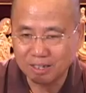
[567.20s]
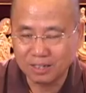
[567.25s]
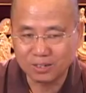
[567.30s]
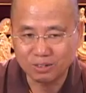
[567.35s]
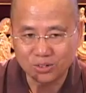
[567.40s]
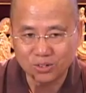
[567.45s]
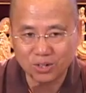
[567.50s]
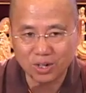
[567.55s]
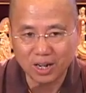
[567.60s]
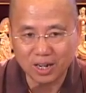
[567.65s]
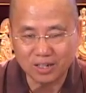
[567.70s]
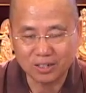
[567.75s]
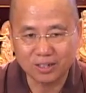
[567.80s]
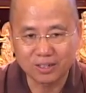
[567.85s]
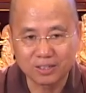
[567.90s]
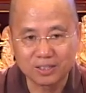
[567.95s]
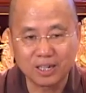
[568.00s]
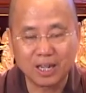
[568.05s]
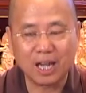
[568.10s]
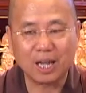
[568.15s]

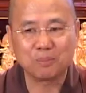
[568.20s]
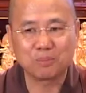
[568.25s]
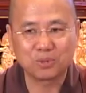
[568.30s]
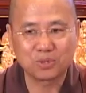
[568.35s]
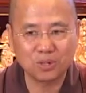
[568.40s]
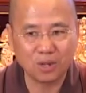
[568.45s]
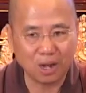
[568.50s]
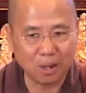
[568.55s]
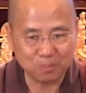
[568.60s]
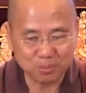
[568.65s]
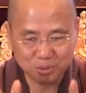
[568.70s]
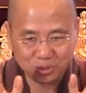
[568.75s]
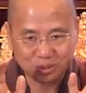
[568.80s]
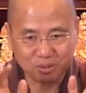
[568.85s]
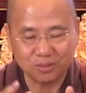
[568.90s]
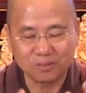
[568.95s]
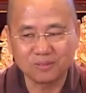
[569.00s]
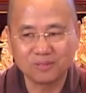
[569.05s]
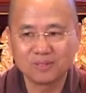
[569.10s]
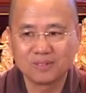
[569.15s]
jhana. The
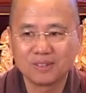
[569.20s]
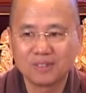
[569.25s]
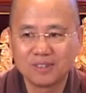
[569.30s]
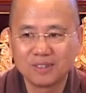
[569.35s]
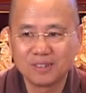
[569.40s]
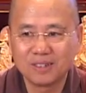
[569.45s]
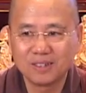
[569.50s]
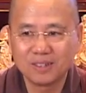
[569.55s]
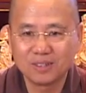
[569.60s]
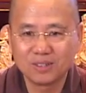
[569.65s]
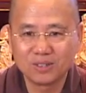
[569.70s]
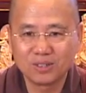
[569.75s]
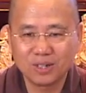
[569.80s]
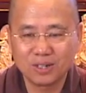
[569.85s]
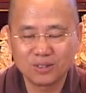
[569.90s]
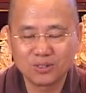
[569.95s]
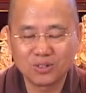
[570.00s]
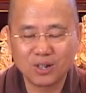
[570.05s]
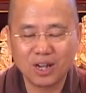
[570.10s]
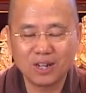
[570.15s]
absorption.
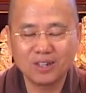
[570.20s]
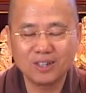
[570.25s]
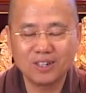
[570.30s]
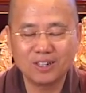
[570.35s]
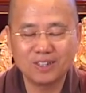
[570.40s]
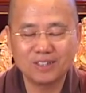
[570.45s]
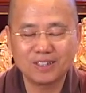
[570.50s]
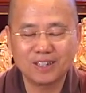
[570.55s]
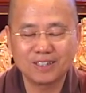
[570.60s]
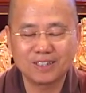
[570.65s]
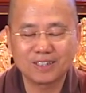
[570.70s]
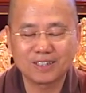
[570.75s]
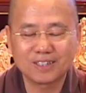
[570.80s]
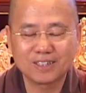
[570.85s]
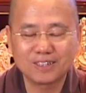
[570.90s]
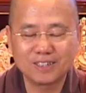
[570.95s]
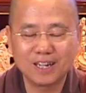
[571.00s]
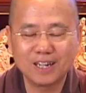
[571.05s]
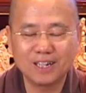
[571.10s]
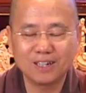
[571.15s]
Jhana is at a
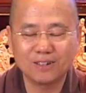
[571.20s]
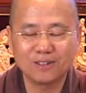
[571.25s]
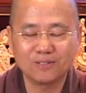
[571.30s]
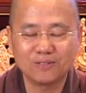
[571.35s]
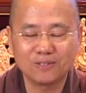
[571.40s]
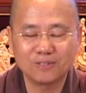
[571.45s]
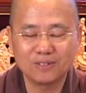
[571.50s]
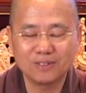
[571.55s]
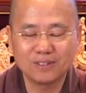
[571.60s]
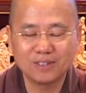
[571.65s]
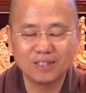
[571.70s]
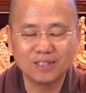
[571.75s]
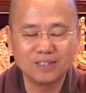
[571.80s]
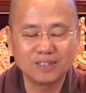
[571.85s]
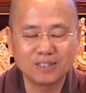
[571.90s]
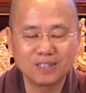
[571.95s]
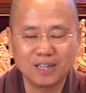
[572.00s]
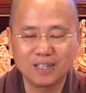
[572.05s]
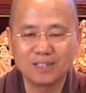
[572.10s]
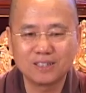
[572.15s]
state of
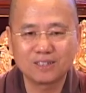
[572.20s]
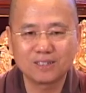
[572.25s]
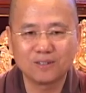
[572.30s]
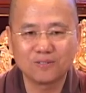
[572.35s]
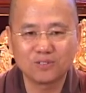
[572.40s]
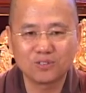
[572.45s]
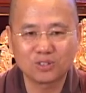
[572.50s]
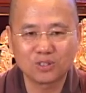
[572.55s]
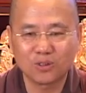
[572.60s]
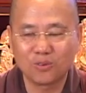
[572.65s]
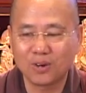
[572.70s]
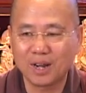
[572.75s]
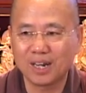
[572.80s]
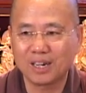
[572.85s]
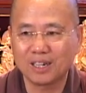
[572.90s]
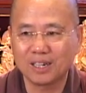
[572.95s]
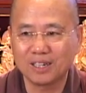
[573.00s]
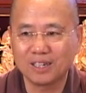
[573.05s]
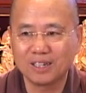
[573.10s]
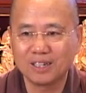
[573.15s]
intensive
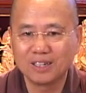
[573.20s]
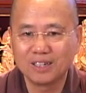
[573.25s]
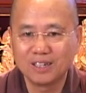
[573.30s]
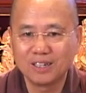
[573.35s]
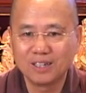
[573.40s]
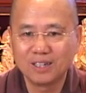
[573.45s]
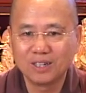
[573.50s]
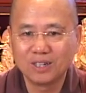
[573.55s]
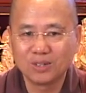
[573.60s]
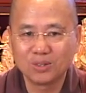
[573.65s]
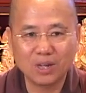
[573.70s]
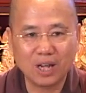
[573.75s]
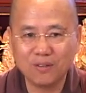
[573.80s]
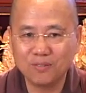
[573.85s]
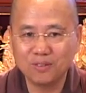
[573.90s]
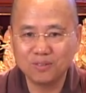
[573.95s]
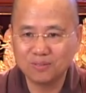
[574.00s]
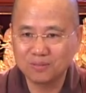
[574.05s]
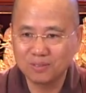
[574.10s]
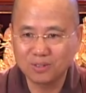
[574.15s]
serenity. You
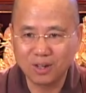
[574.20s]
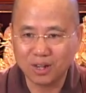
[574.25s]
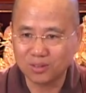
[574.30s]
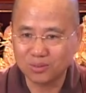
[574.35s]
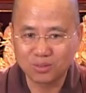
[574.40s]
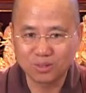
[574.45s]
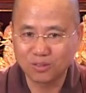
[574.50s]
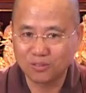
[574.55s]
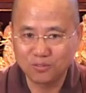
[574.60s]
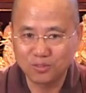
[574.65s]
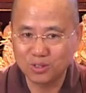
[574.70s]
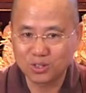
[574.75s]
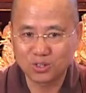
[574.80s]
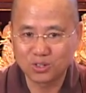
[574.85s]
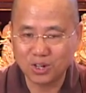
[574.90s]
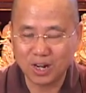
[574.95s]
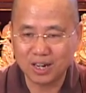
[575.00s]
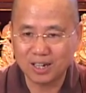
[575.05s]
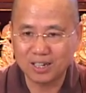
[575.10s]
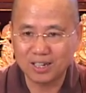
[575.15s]
haven't got to the first
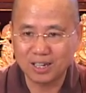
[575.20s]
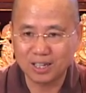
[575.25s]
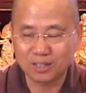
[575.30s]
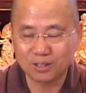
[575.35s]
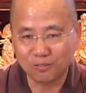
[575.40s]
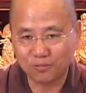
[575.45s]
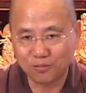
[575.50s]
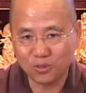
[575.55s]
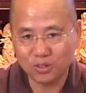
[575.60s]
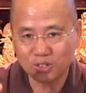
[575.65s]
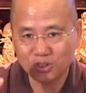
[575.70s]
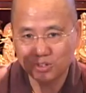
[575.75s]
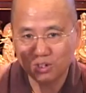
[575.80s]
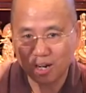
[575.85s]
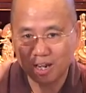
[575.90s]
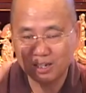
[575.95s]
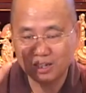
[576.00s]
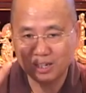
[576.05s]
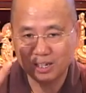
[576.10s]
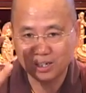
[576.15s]
jhana yet. The first
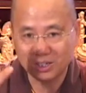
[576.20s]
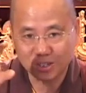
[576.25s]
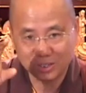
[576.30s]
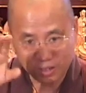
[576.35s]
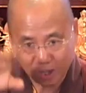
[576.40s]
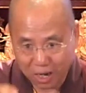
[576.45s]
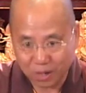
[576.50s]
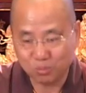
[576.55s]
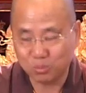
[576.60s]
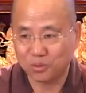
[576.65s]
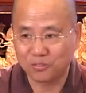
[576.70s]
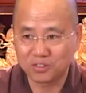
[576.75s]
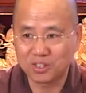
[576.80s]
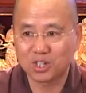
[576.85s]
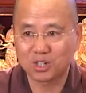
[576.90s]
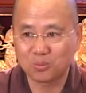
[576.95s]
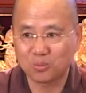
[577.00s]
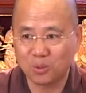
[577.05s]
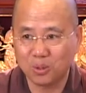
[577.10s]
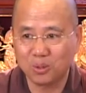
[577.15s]
jhana is not with
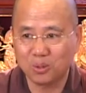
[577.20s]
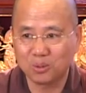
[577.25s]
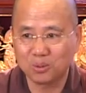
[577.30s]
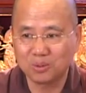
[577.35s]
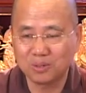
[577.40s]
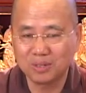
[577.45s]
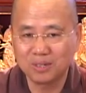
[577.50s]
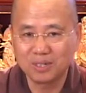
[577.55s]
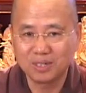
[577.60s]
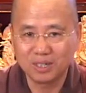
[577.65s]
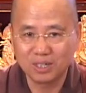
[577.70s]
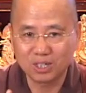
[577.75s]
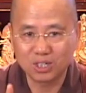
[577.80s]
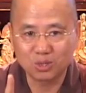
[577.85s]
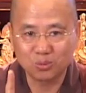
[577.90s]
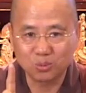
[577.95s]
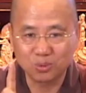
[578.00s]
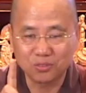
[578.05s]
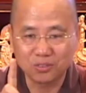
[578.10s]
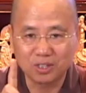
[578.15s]
this world.
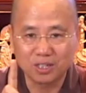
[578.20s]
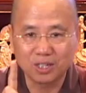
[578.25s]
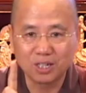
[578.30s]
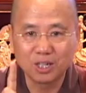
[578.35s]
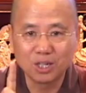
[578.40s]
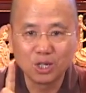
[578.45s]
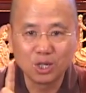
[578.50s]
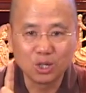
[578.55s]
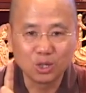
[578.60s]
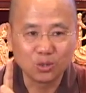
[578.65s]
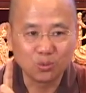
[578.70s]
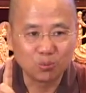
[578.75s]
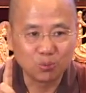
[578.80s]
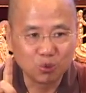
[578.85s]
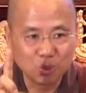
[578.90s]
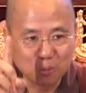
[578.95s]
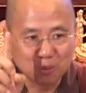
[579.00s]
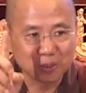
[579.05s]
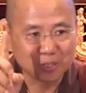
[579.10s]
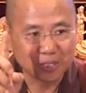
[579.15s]
It's with the
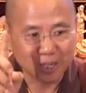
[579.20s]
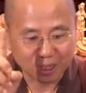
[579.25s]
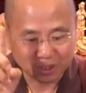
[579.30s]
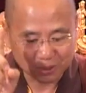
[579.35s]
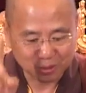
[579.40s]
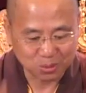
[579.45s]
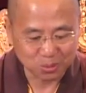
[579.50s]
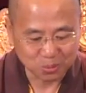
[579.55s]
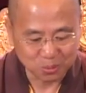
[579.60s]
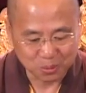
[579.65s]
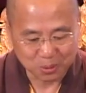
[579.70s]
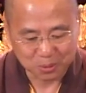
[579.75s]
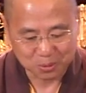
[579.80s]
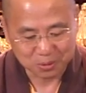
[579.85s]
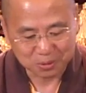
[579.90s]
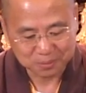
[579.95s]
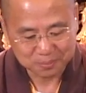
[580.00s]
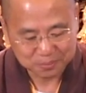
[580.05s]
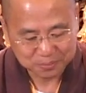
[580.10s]
Rupa Dhatu world.